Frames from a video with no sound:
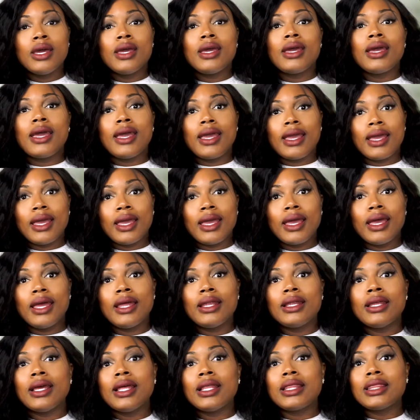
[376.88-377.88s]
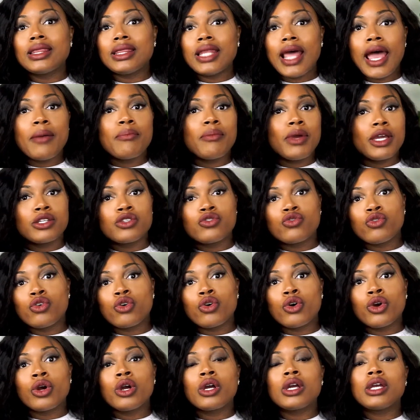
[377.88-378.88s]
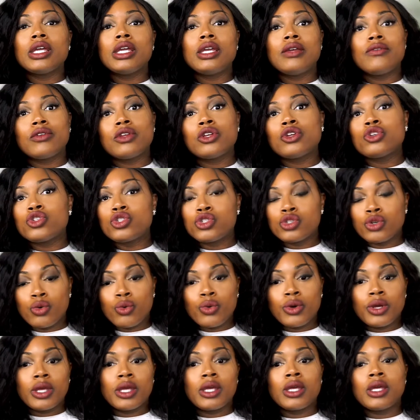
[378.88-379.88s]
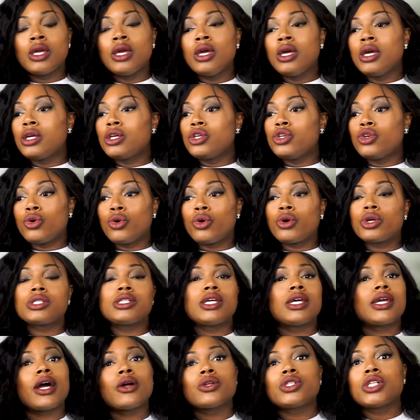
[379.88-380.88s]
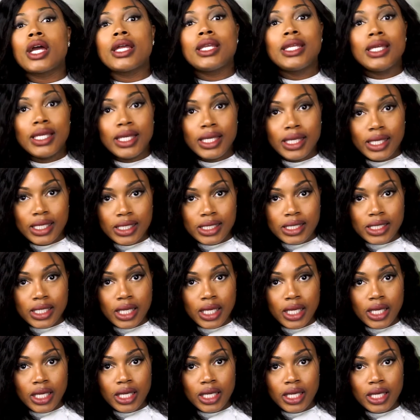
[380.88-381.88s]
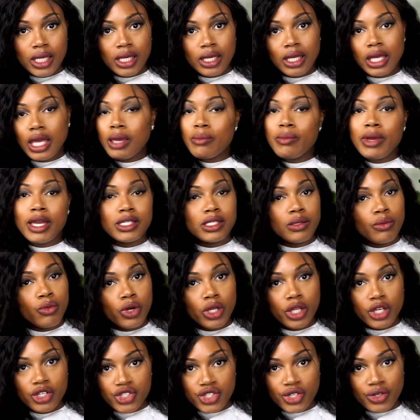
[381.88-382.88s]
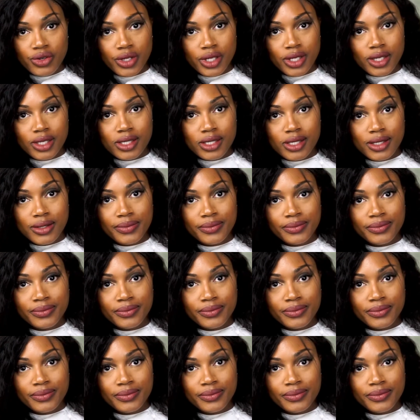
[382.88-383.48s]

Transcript: and that makes for even enjoying your takeout Chinese. It makes it more luxurious.